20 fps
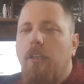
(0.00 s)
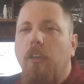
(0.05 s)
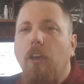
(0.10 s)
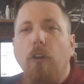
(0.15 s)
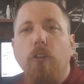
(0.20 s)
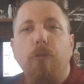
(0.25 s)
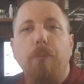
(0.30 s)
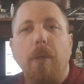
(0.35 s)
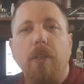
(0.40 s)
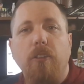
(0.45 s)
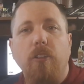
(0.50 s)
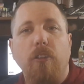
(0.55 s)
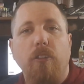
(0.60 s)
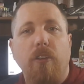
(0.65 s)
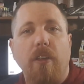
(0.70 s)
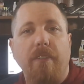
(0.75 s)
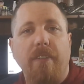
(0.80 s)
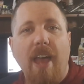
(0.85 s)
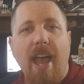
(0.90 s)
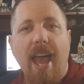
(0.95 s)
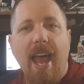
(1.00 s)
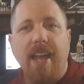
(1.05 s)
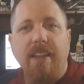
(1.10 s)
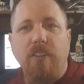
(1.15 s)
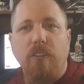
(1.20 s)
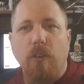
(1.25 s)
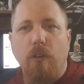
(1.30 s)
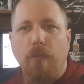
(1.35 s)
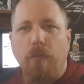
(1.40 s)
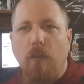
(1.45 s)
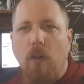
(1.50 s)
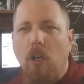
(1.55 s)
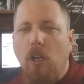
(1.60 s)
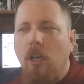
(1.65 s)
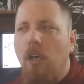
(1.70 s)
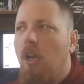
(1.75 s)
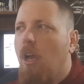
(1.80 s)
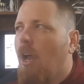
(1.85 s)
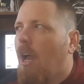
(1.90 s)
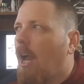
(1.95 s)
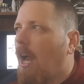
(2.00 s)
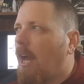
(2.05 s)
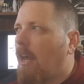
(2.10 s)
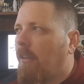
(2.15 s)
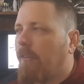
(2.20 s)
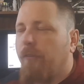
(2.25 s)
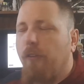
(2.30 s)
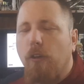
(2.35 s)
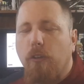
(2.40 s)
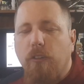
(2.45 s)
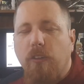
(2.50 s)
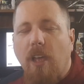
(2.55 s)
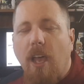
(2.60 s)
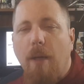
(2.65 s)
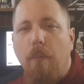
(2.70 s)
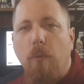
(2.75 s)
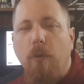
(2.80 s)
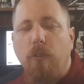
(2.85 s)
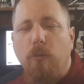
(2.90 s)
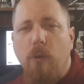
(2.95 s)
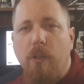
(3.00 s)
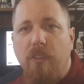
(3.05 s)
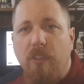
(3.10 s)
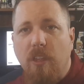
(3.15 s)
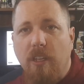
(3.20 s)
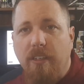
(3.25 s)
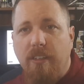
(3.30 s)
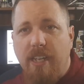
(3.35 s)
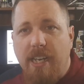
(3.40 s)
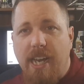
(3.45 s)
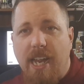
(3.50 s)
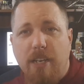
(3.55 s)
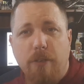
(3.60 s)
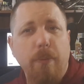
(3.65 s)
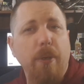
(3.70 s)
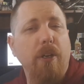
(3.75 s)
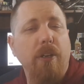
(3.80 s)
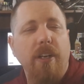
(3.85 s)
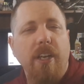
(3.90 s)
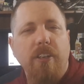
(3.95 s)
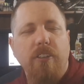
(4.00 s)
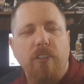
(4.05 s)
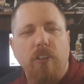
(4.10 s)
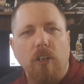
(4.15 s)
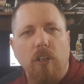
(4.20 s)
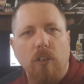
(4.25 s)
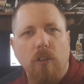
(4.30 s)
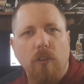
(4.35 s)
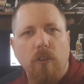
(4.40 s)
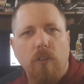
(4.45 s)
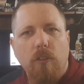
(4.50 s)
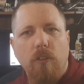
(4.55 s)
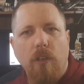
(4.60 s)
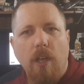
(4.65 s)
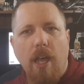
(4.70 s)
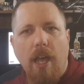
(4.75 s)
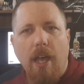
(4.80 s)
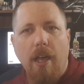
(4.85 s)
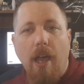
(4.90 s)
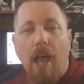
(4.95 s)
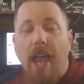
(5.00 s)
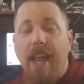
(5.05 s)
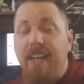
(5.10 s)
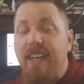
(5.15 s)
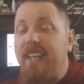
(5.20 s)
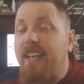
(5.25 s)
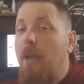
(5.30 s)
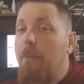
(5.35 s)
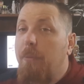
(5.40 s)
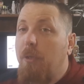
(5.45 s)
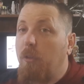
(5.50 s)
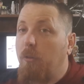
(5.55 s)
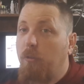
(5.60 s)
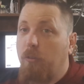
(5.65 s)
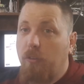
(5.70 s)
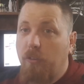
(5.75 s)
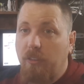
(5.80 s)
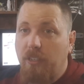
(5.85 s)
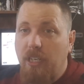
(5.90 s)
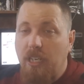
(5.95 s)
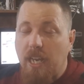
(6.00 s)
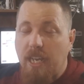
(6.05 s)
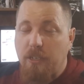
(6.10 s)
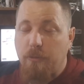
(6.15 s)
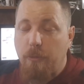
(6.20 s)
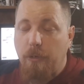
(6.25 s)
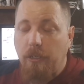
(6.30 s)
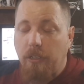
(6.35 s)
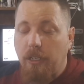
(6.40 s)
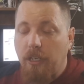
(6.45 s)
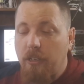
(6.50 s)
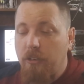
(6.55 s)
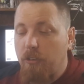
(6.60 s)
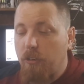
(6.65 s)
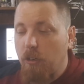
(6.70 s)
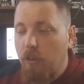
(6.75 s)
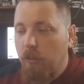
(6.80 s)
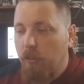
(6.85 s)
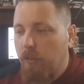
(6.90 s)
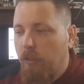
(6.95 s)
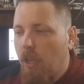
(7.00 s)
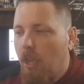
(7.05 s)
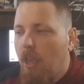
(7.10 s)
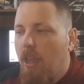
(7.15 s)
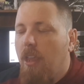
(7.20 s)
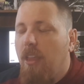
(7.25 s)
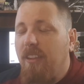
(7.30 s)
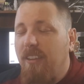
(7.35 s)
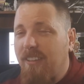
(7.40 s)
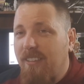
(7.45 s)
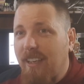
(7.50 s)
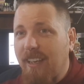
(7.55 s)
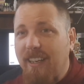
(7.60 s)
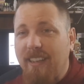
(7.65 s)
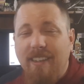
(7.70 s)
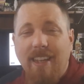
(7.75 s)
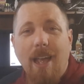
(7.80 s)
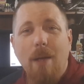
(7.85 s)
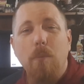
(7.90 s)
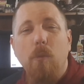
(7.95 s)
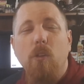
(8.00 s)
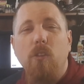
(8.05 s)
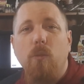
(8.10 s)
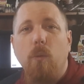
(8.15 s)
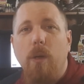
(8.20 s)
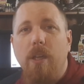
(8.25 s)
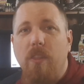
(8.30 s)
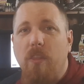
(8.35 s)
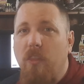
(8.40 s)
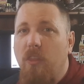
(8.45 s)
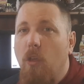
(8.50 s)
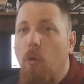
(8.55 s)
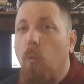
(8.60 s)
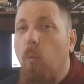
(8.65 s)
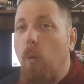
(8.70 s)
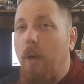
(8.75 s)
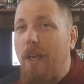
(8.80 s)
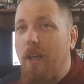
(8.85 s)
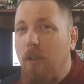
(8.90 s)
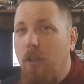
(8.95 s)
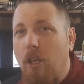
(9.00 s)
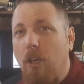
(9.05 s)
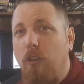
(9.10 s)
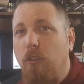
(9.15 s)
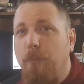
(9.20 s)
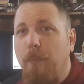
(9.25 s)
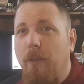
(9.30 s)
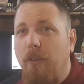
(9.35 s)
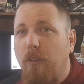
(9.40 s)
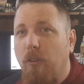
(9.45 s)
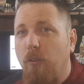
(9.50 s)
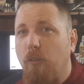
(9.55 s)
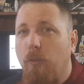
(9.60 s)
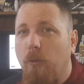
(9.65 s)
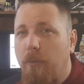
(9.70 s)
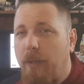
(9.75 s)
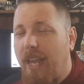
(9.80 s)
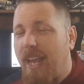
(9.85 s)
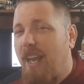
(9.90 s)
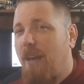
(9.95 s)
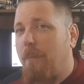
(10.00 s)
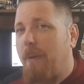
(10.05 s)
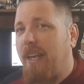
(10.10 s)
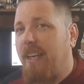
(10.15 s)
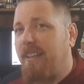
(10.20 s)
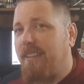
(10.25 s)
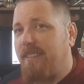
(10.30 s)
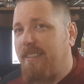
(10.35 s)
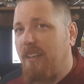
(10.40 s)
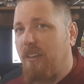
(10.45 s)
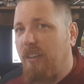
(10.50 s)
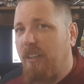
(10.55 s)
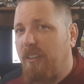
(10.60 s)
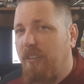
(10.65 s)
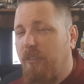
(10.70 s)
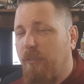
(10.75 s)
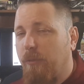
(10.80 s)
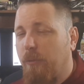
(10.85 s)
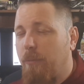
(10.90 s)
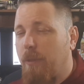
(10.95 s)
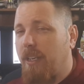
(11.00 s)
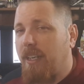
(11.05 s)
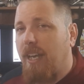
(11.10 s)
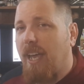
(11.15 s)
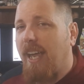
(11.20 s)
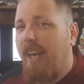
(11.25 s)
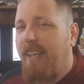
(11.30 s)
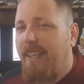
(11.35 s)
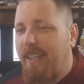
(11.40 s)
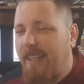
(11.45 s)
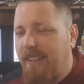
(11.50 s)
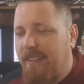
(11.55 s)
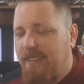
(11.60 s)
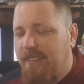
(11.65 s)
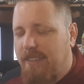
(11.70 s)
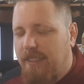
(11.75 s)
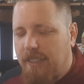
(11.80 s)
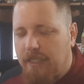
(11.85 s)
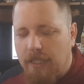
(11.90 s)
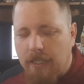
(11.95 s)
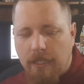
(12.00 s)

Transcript: Ghostbusters have had so far. Uh, the first time was with the Teenage Mutant Ninja Turtles, uh, IDW's Teenage Mutant Ninja Turtles. Second time was with the real Ghostbusters from the animated series from the 90s,